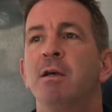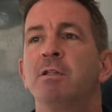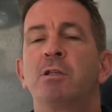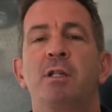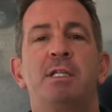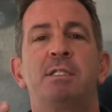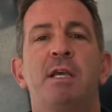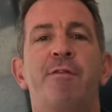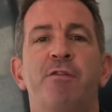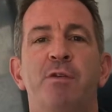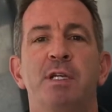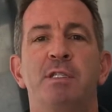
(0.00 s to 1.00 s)
So let's say,
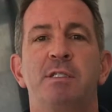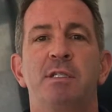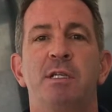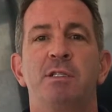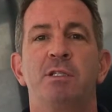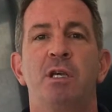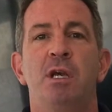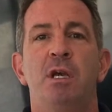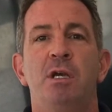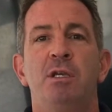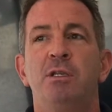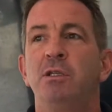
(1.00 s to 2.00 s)
for instance,
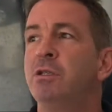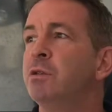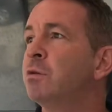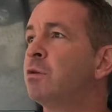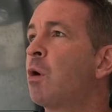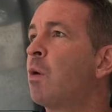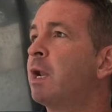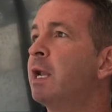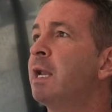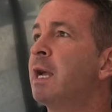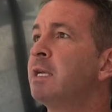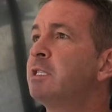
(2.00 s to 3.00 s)
you go on
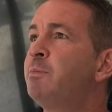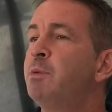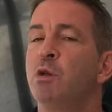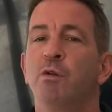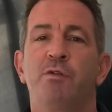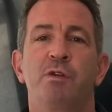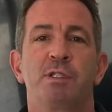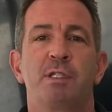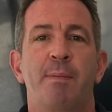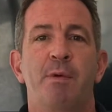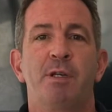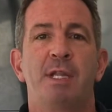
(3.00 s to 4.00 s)
a nice, beautiful
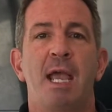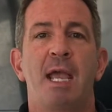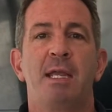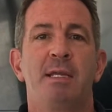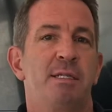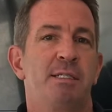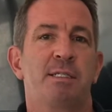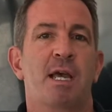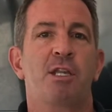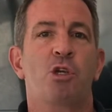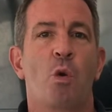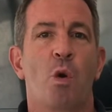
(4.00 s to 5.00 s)
summer day and you decide